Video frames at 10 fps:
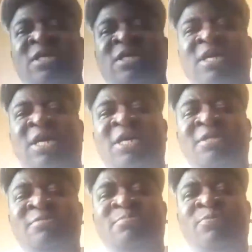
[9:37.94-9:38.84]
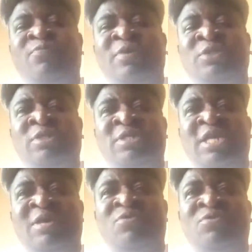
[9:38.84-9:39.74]
and Professor
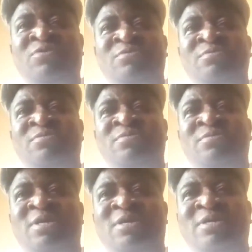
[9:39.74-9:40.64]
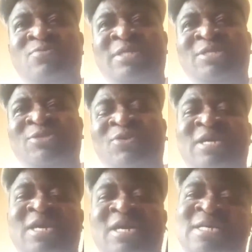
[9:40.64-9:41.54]
Skemo, quite a young
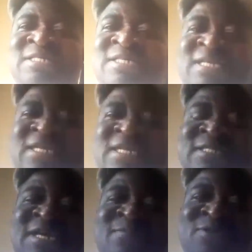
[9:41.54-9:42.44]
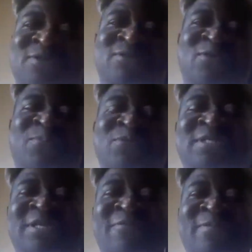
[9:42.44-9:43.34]
guy, as at that time, just opened the
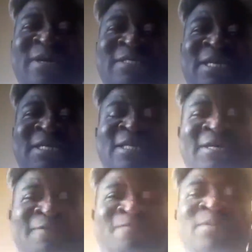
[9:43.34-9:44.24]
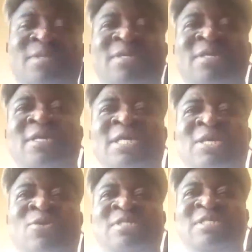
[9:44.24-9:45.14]
chambers, and he
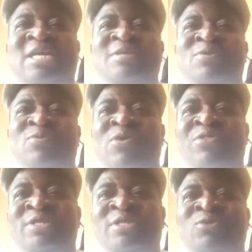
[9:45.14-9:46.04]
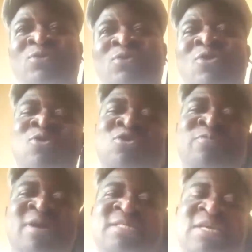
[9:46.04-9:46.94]
considered me worthy to conclude
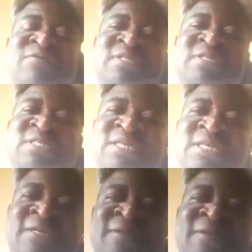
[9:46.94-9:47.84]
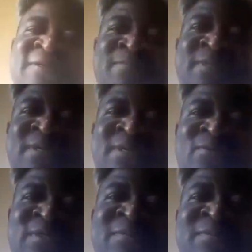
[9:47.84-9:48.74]
my service here, which
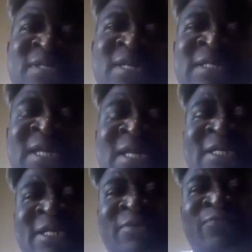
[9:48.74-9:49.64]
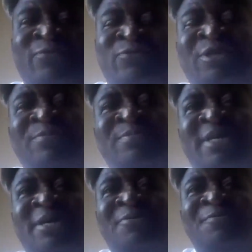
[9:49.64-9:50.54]
I'm still eternally grateful to him
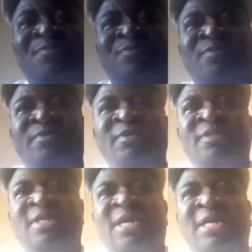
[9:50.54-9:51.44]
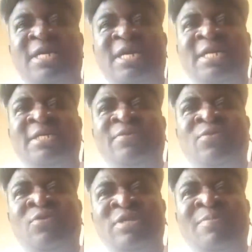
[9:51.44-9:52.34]
now. And I
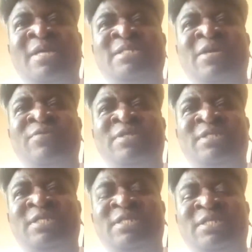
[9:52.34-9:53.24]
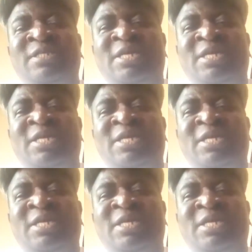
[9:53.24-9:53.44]
concluded my service in